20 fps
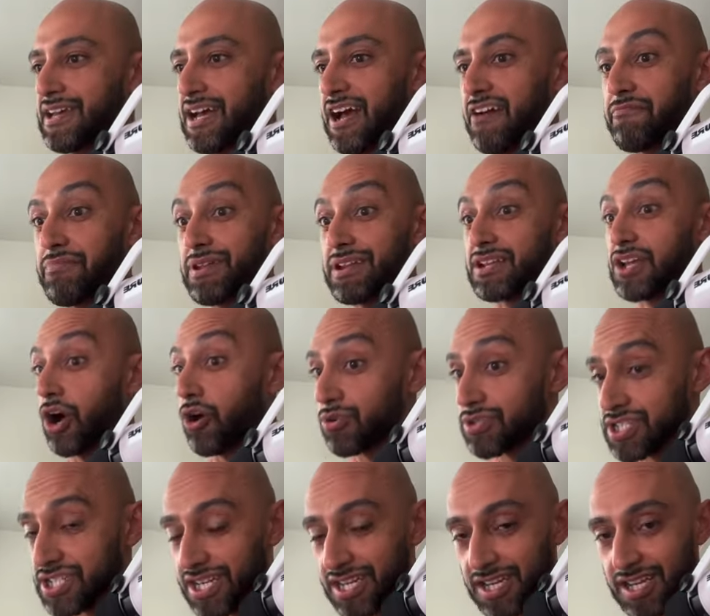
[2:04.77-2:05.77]
I've been
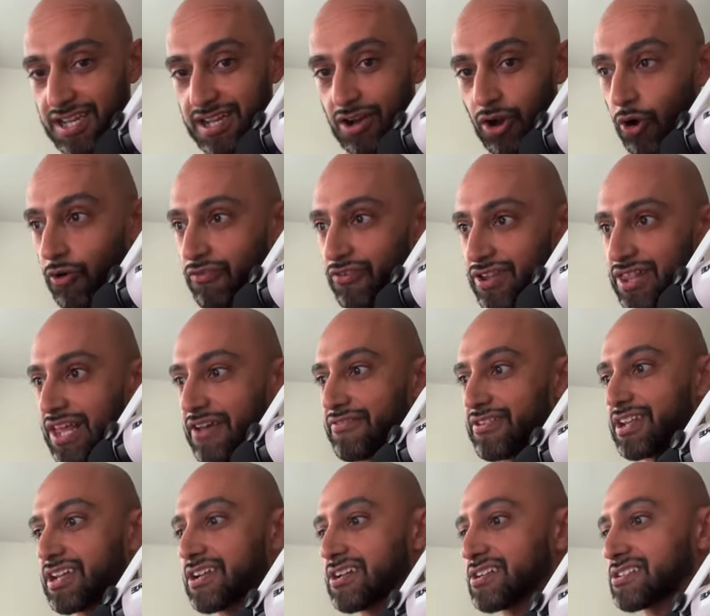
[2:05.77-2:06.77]
coaching over
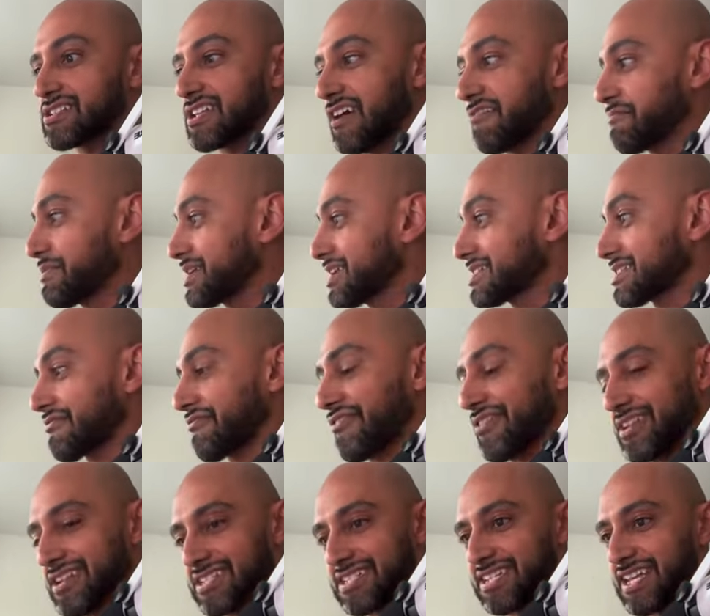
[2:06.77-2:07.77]
11 years. I've been in the
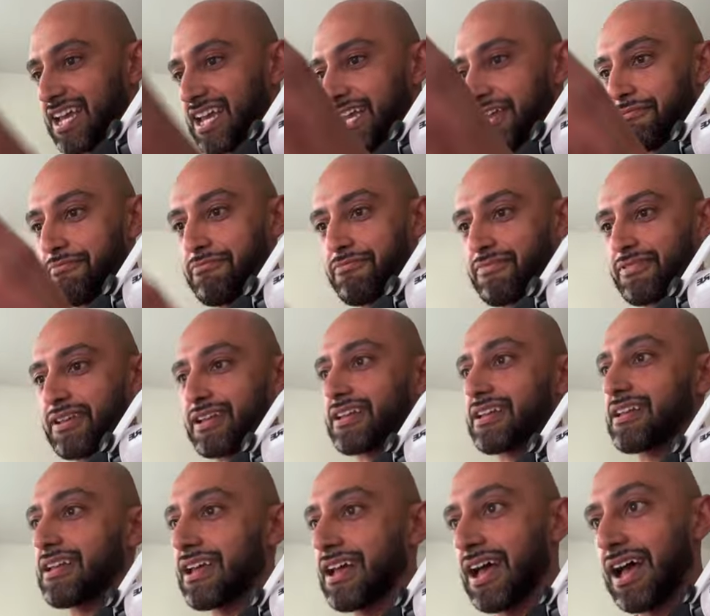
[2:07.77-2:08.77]
fitness game
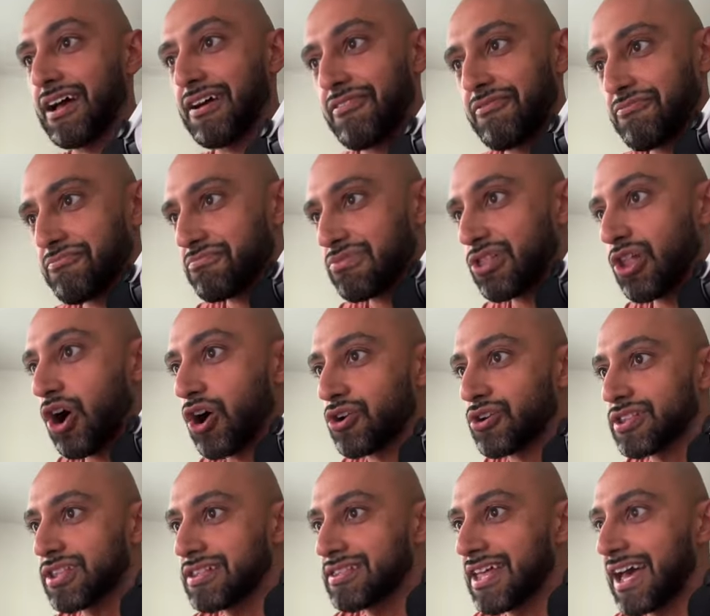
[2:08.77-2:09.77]

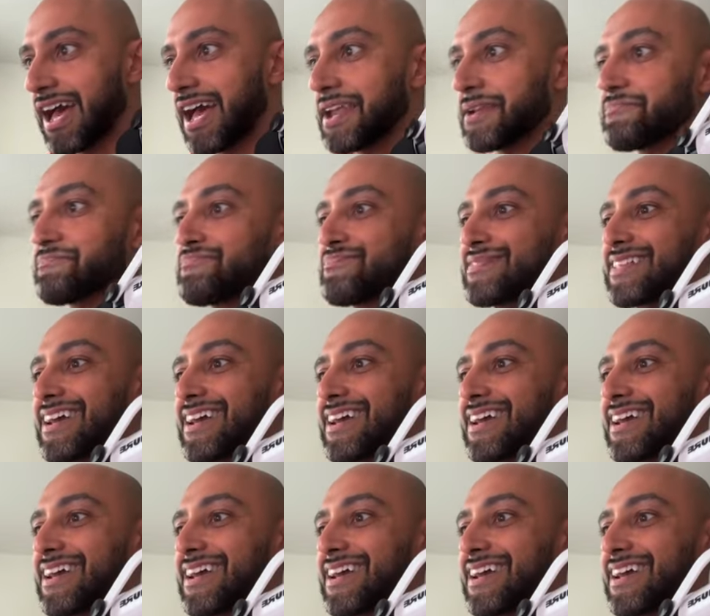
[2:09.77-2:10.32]
longer than that.